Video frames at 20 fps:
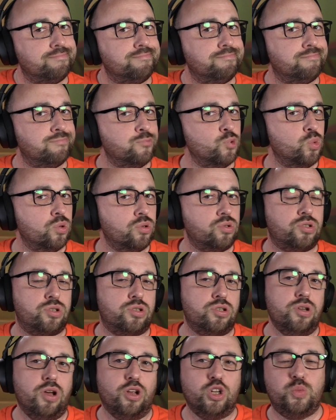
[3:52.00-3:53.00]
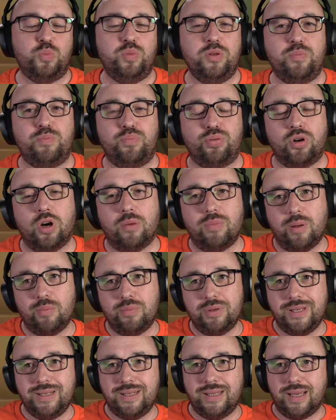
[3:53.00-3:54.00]
would not be
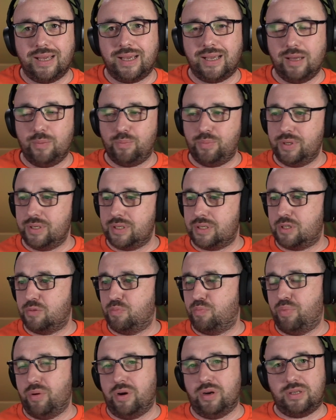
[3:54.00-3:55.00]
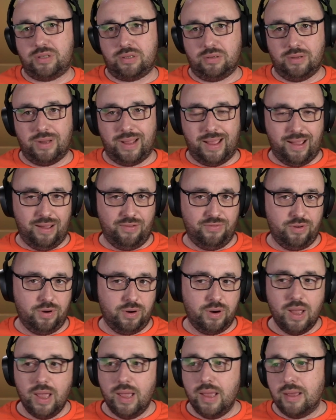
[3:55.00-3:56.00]
probably the happiest person
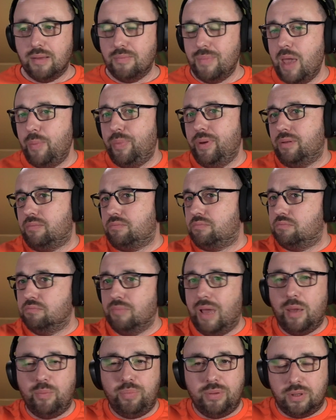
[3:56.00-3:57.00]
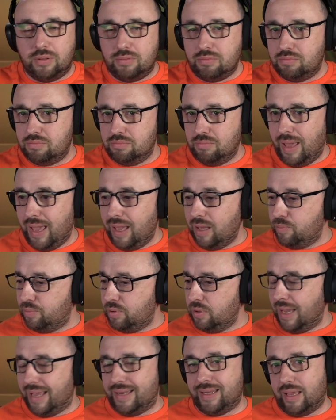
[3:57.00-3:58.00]
ever. Maybe, maybe,
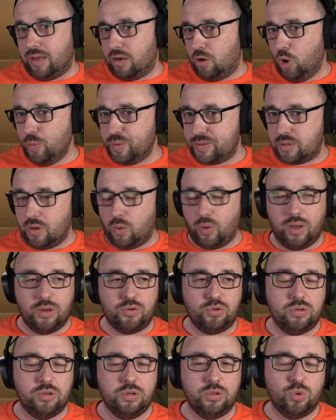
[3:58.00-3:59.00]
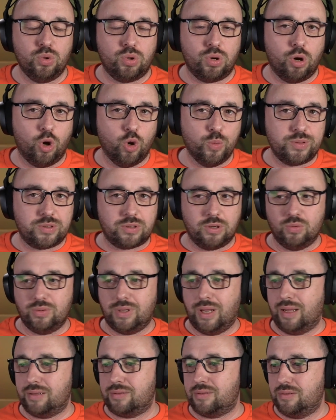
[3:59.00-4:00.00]
maybe, and I hope so. I really do hope so
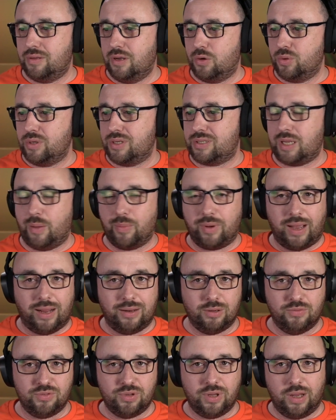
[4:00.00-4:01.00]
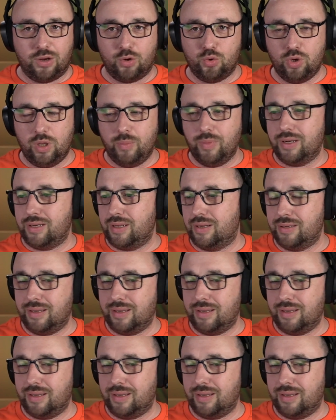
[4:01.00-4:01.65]
that there is some kind of the agreement and the